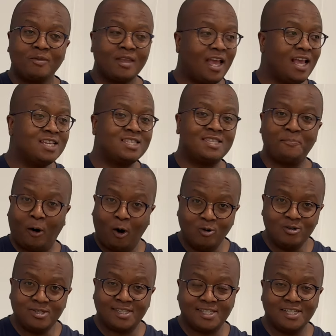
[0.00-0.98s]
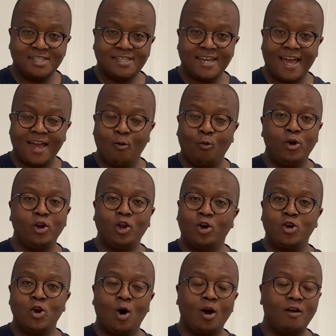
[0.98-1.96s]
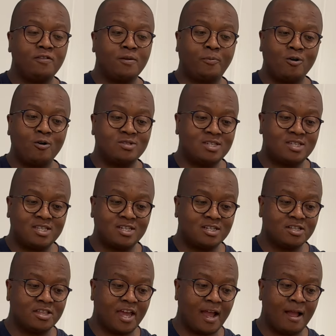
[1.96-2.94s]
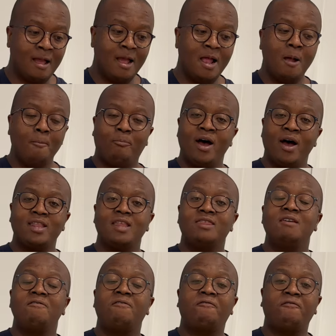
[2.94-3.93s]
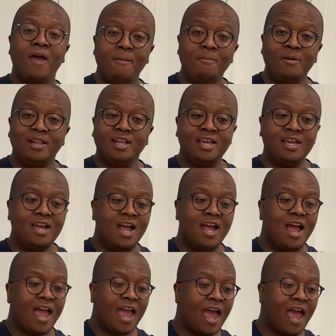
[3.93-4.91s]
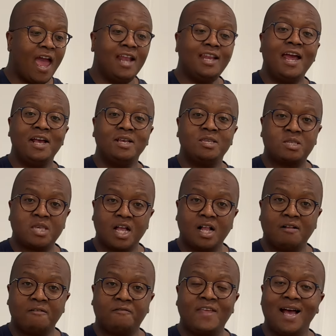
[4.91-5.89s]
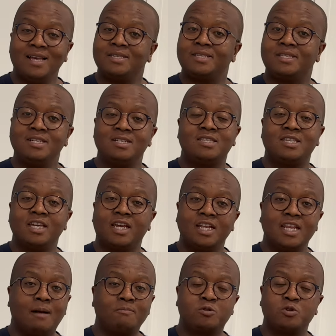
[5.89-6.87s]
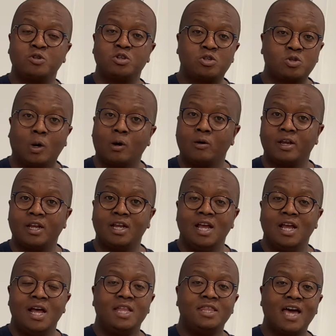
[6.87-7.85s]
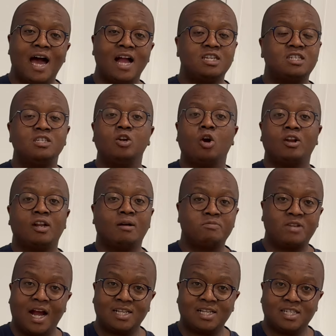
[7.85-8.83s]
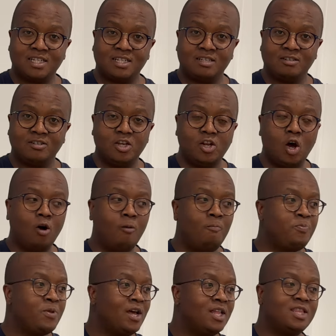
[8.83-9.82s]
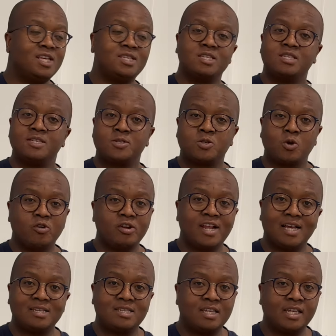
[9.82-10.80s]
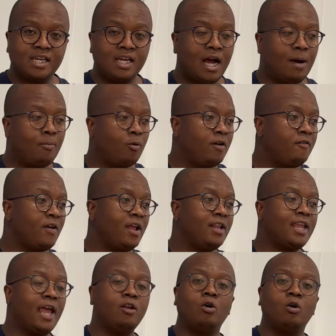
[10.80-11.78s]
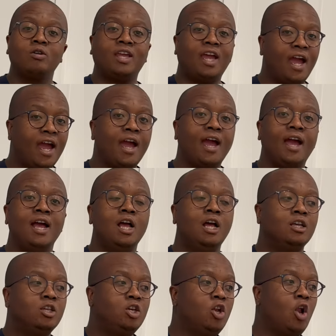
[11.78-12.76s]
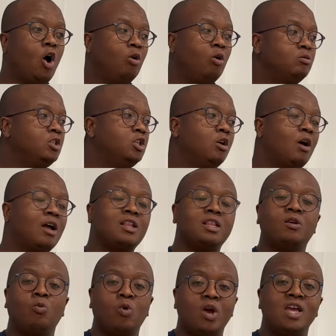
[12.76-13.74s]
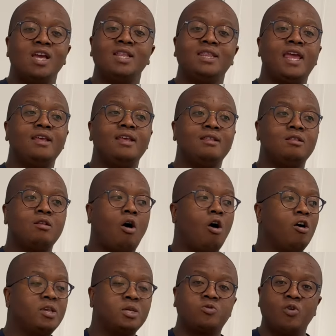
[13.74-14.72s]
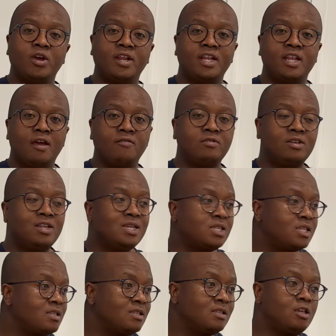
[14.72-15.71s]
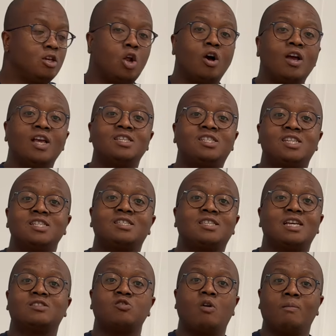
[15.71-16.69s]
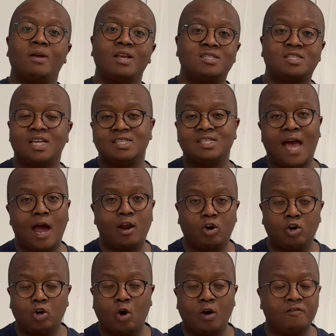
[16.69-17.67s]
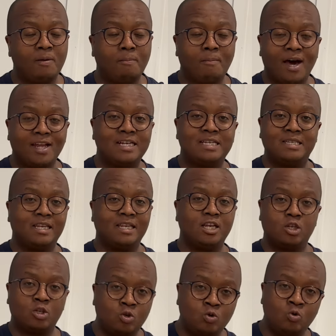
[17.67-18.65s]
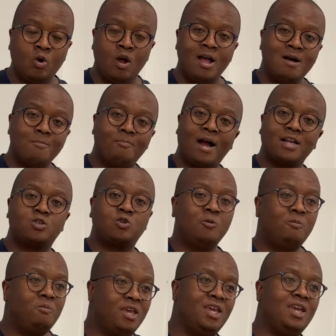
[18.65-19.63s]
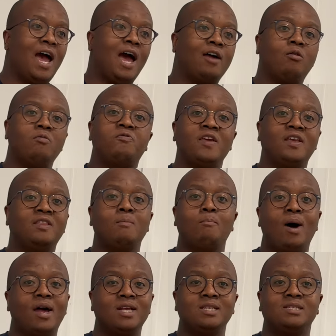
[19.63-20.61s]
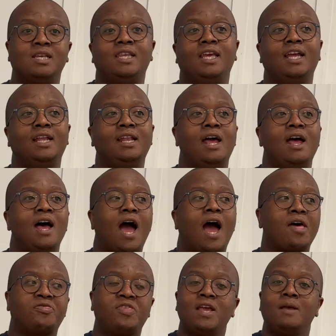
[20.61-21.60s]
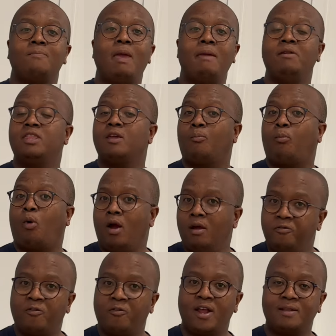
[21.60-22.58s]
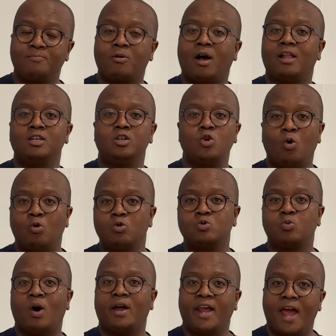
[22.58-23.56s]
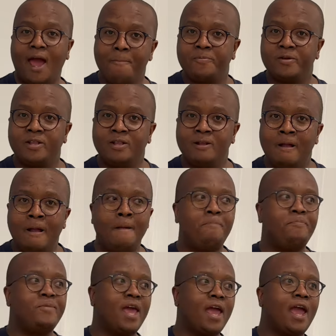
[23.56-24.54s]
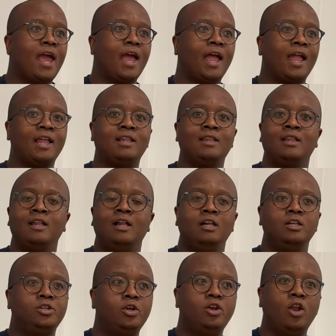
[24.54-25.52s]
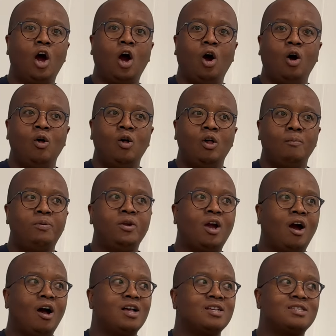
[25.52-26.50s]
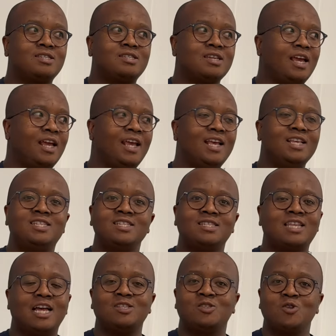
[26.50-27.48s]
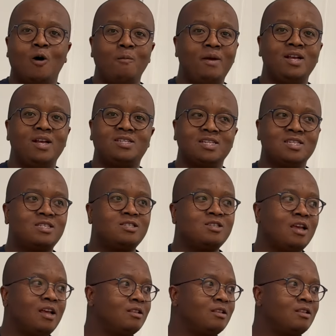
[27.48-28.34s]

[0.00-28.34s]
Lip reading: Is the post still there? We don't know if the post is still there. But the family and herself, they're still sticking up to the story that she got abducted. You know, this is the story they're sticking up with, and they don't care. You know, the way they orchestrated this, you know, it just does not make sense. I don't know if the mother is in it too. But to me, I don't think the mother is in it. I think maybe the boyfriend probably knows what happened. And, you know, because it just does not make sense.